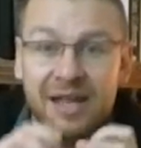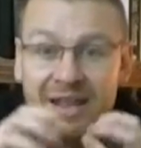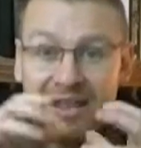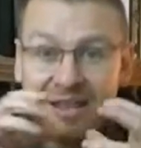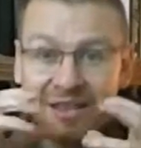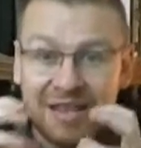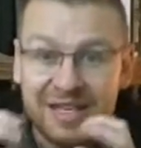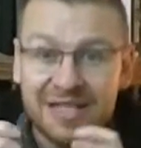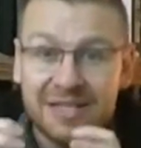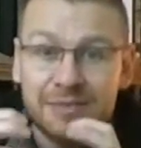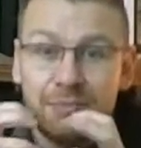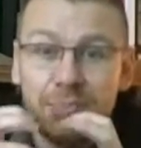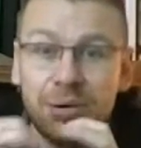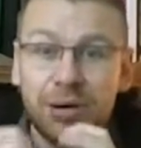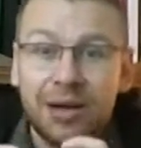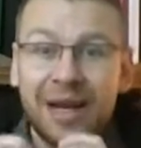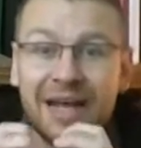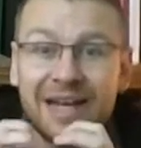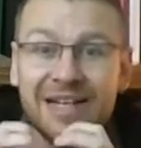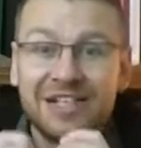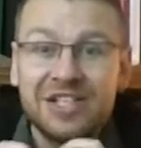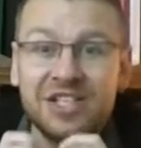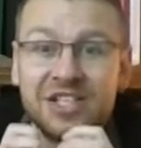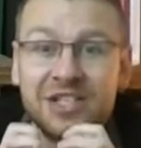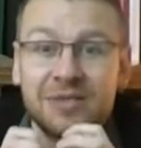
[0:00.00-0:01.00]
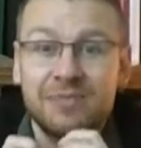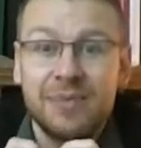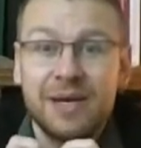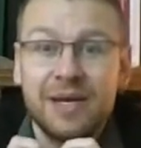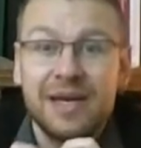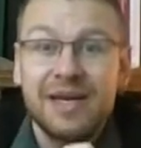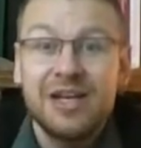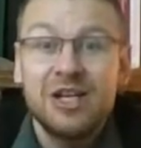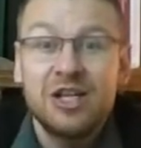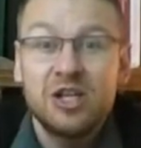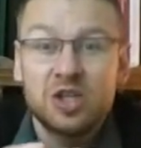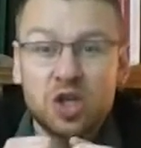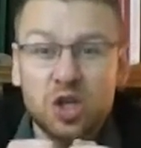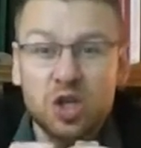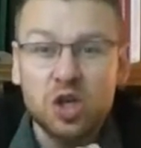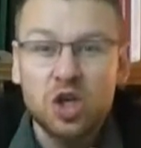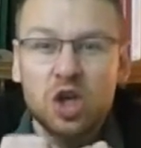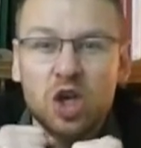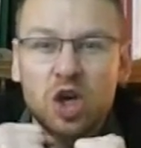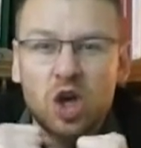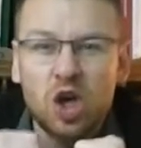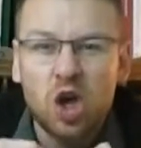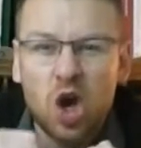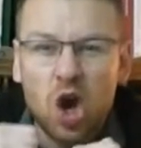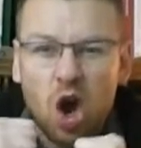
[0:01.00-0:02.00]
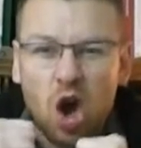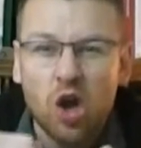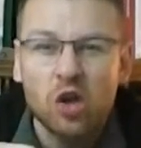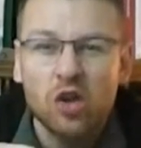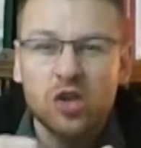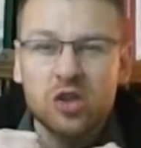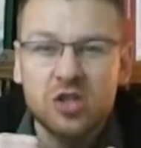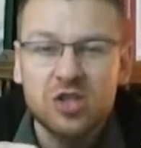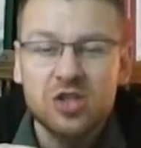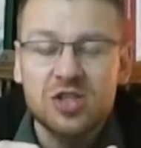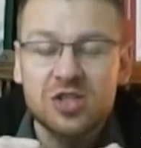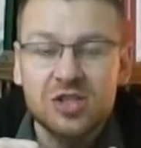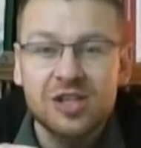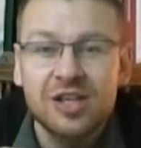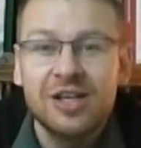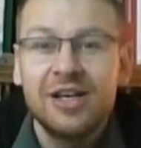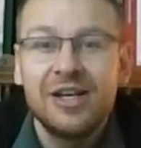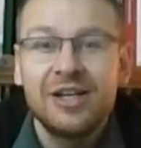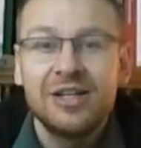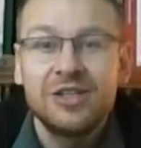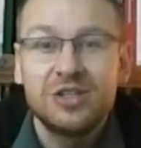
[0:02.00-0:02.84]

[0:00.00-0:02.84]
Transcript: This pledges me to the gods